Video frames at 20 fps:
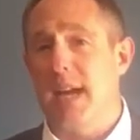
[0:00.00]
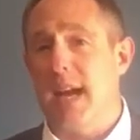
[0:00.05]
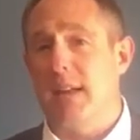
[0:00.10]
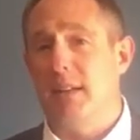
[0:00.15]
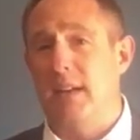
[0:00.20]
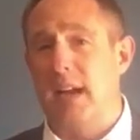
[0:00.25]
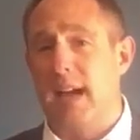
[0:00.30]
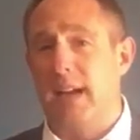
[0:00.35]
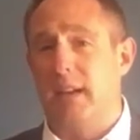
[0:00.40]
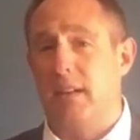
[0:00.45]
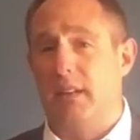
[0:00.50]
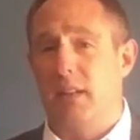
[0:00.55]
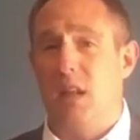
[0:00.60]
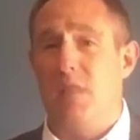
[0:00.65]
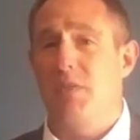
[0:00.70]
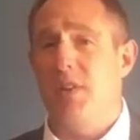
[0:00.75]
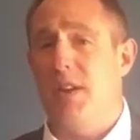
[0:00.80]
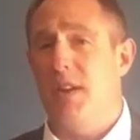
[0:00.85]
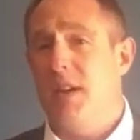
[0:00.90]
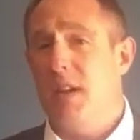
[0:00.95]
I'd
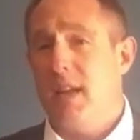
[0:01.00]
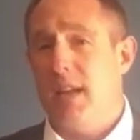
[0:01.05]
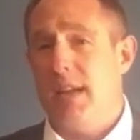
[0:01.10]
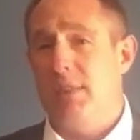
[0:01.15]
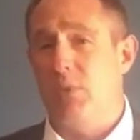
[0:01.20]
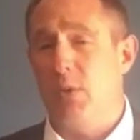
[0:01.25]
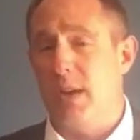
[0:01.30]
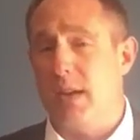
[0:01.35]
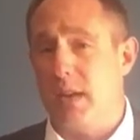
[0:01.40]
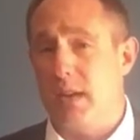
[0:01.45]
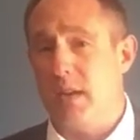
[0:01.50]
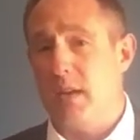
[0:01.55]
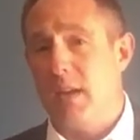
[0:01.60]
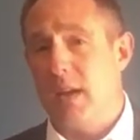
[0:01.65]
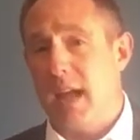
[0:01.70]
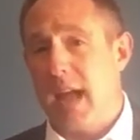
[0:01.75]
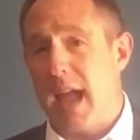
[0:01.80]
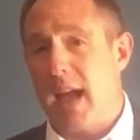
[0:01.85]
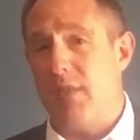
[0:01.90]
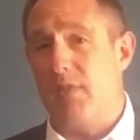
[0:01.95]
love it if we could
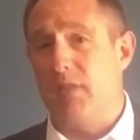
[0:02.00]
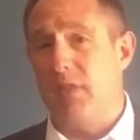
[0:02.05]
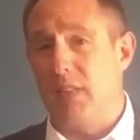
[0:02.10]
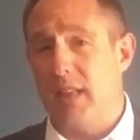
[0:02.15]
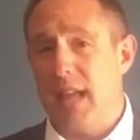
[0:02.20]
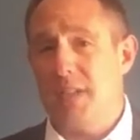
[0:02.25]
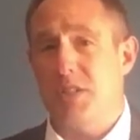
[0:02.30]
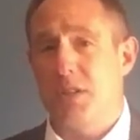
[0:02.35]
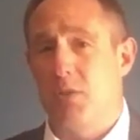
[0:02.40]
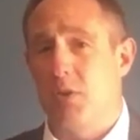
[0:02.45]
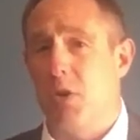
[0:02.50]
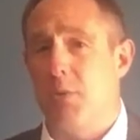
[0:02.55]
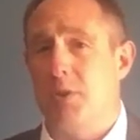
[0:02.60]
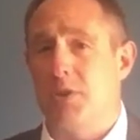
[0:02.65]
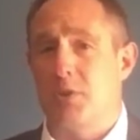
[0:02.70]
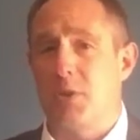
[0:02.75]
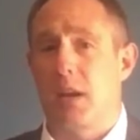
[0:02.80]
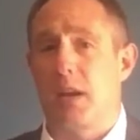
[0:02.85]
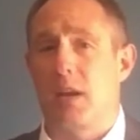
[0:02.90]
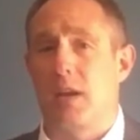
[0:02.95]
have less
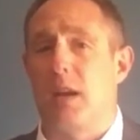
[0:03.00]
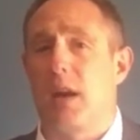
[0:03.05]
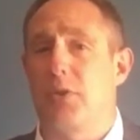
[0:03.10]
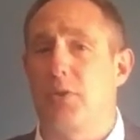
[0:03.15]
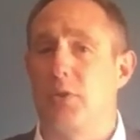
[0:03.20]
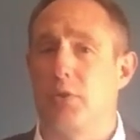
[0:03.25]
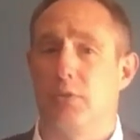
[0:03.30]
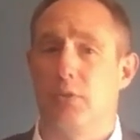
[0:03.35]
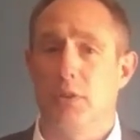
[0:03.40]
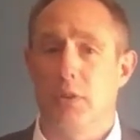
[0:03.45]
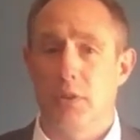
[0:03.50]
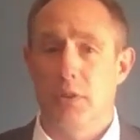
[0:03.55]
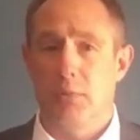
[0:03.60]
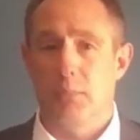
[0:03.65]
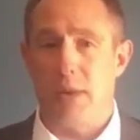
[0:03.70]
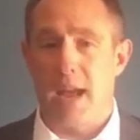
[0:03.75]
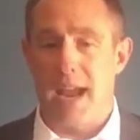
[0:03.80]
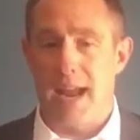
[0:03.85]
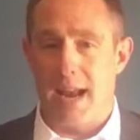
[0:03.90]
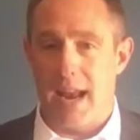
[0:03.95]
enrollment so I could cut their
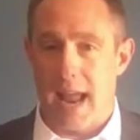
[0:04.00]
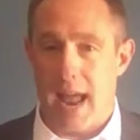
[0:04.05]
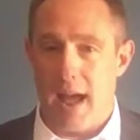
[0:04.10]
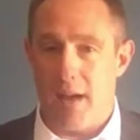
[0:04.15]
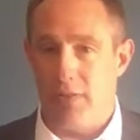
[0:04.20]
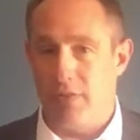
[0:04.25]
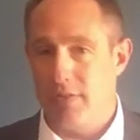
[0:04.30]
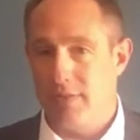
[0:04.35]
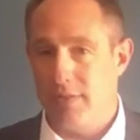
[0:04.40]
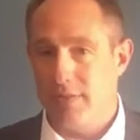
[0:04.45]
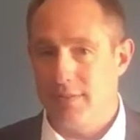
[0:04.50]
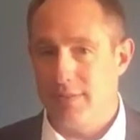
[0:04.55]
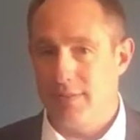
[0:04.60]
pay in half.